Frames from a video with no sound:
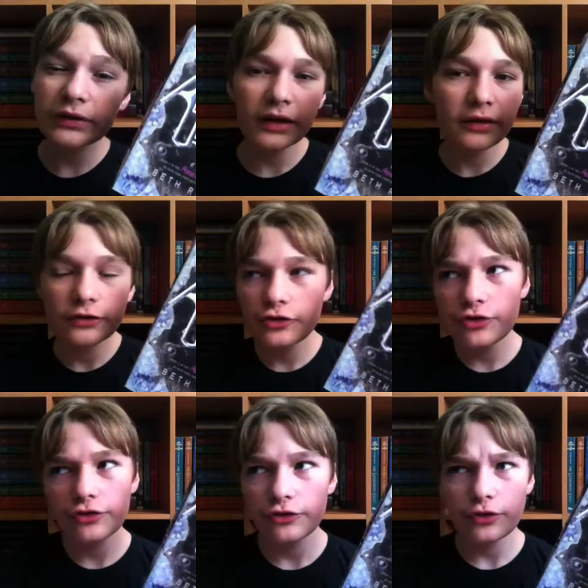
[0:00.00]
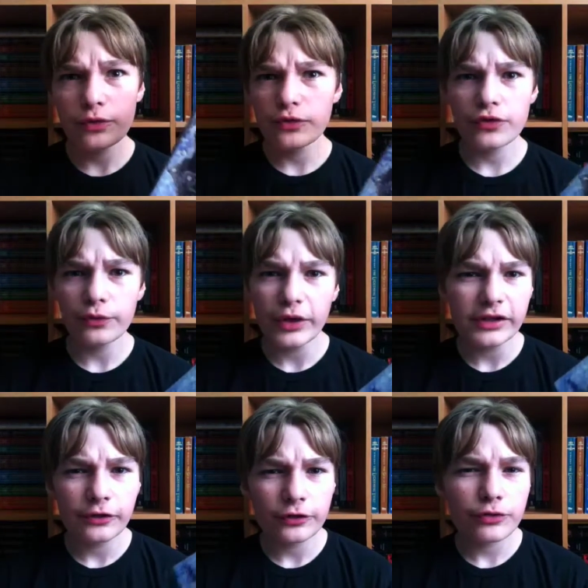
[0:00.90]
Like, just use the
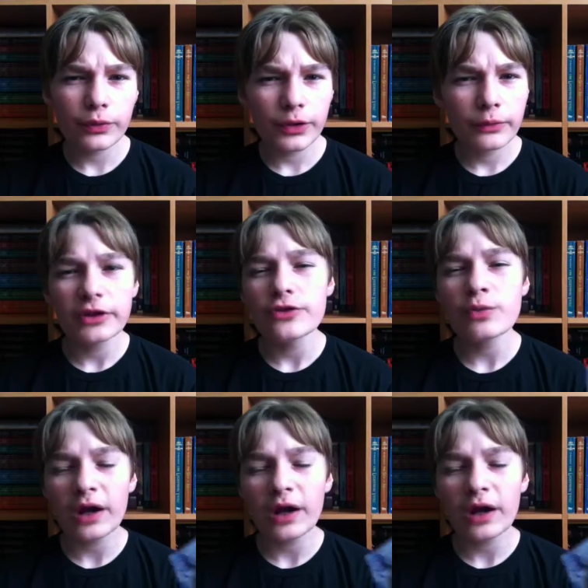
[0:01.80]
regular swear words.